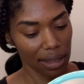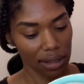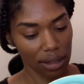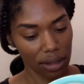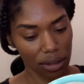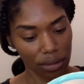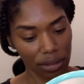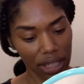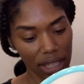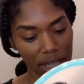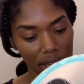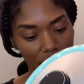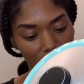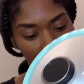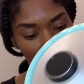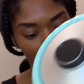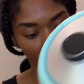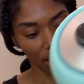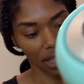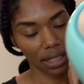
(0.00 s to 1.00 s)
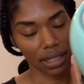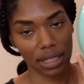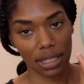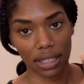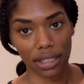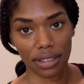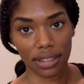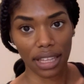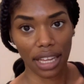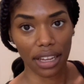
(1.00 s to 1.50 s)
So it's really not that fancy.
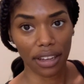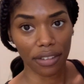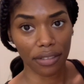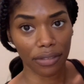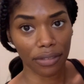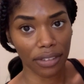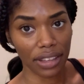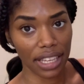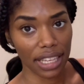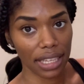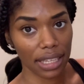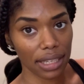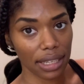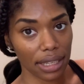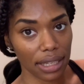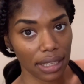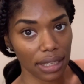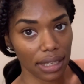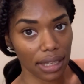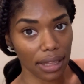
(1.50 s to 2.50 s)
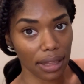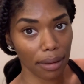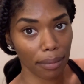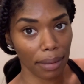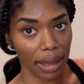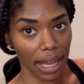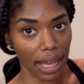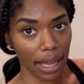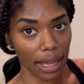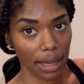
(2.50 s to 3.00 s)
There's like a vent in the
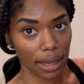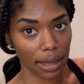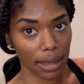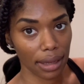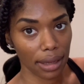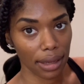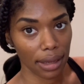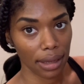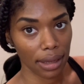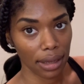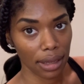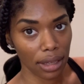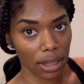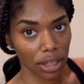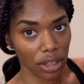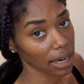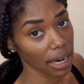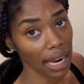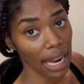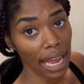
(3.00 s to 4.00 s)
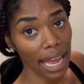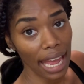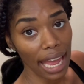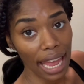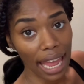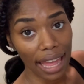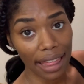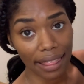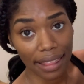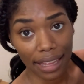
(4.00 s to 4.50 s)
back.
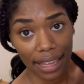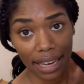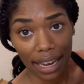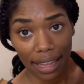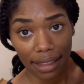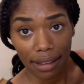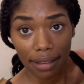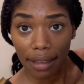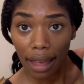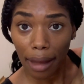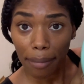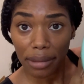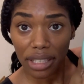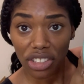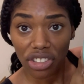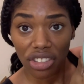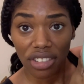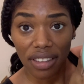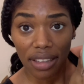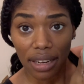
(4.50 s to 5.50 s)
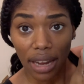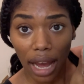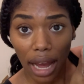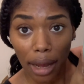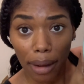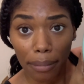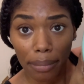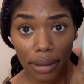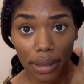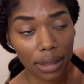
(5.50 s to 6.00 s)
And then at the top, it's just a
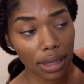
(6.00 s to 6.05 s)
knob.